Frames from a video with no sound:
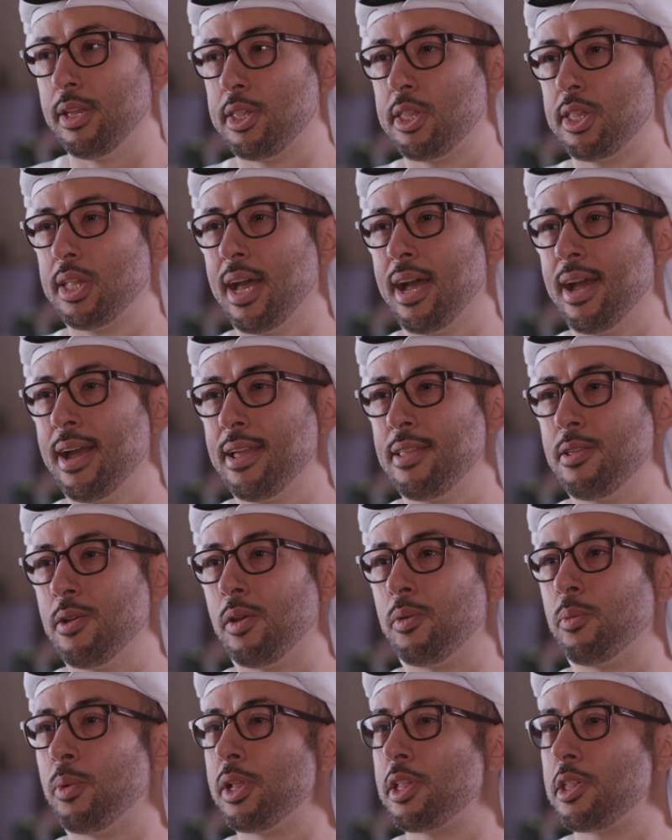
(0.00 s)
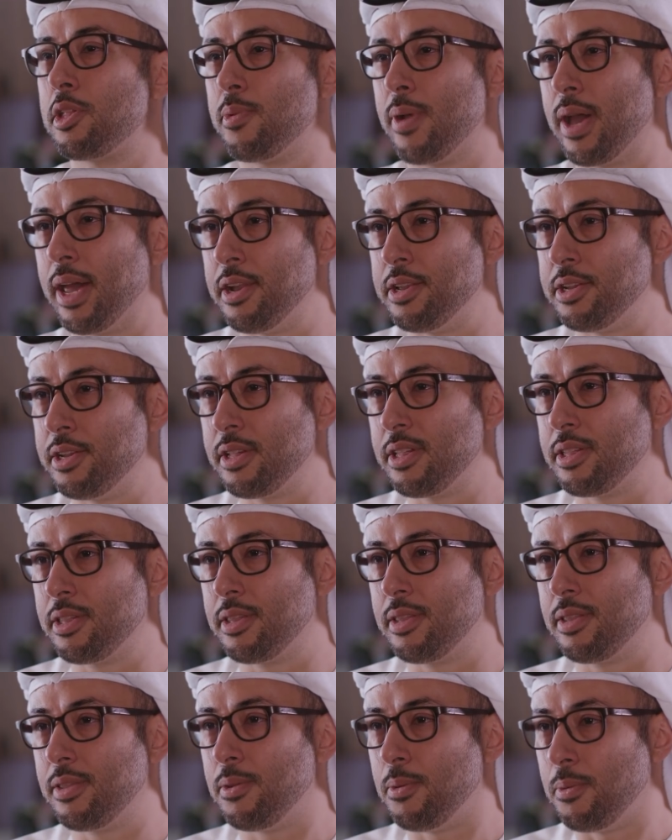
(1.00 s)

decide on what strategies